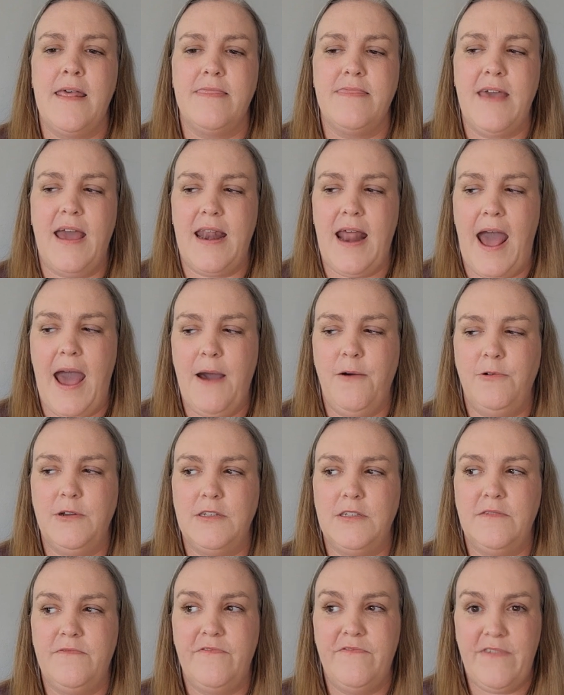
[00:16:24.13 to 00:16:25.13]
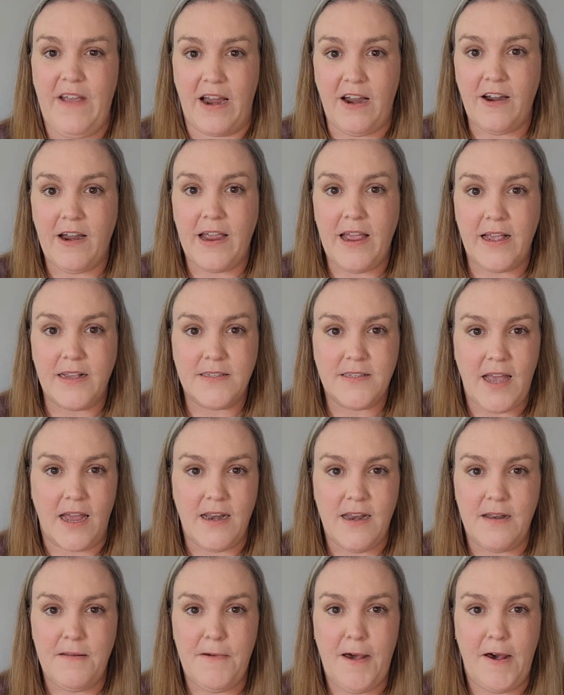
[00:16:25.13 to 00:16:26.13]
that I was very
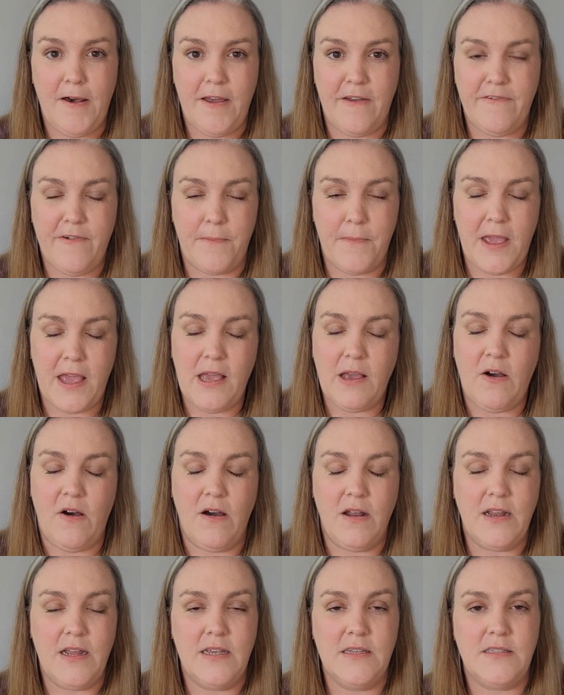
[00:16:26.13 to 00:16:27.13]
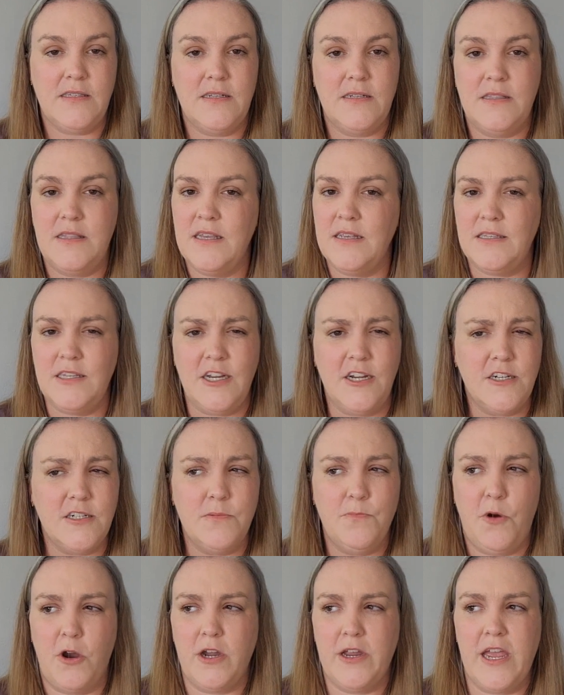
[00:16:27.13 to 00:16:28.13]
excited about, if I'm being honest. This
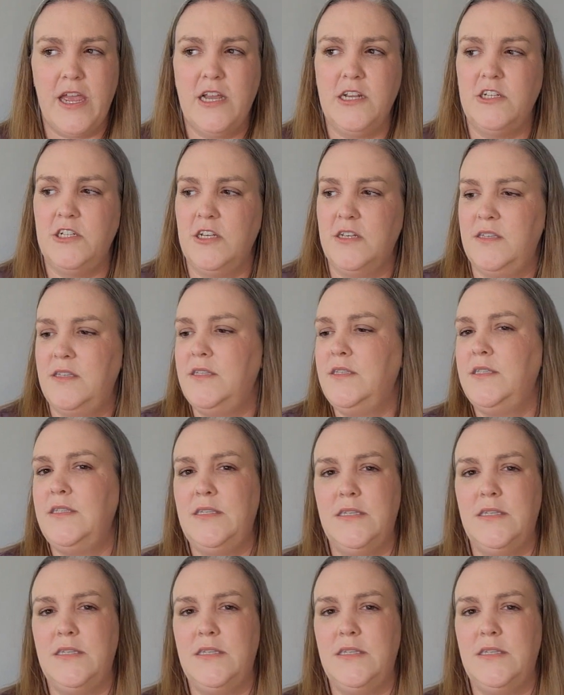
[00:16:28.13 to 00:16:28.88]
year's market just